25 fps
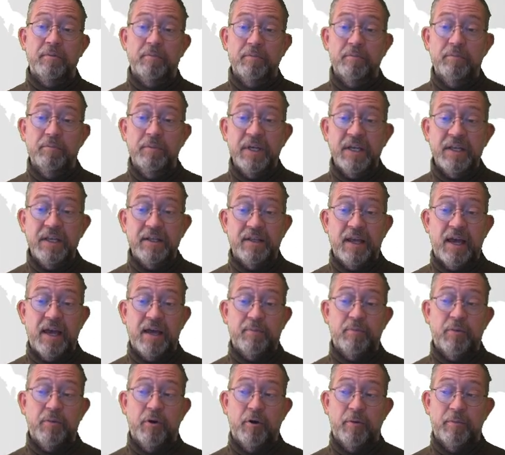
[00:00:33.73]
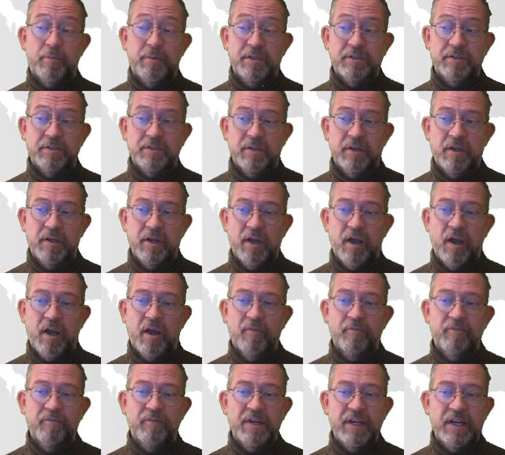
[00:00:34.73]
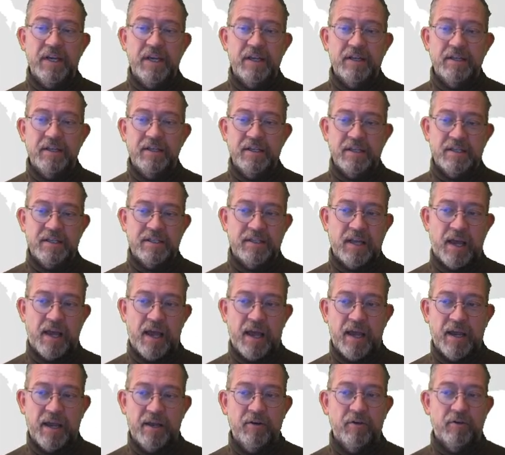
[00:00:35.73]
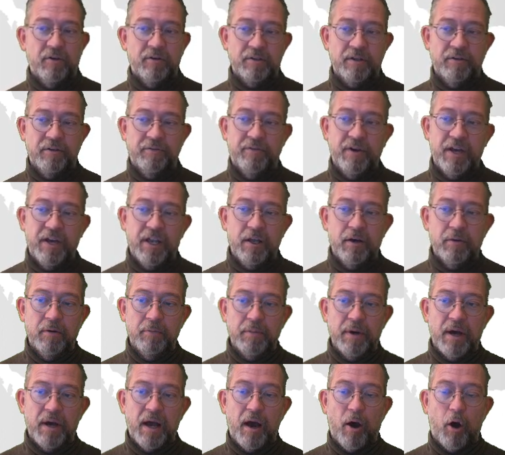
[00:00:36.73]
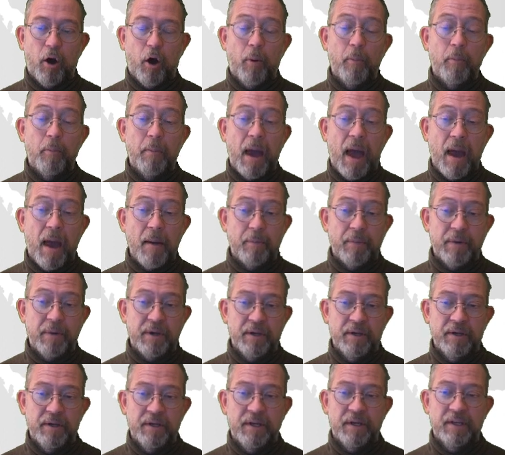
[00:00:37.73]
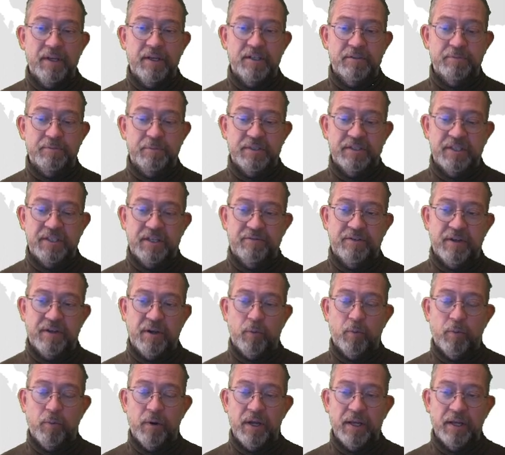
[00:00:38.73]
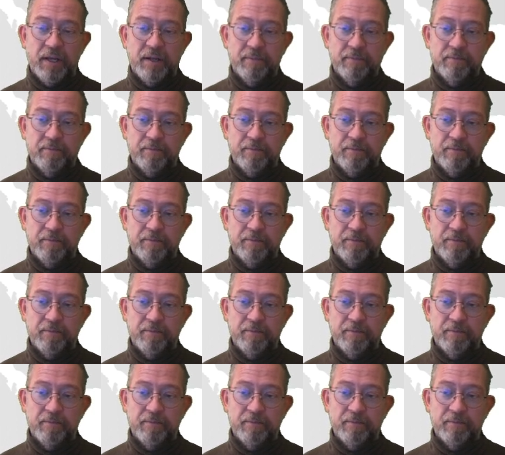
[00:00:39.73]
meet that purpose we design or develop our map in a specific way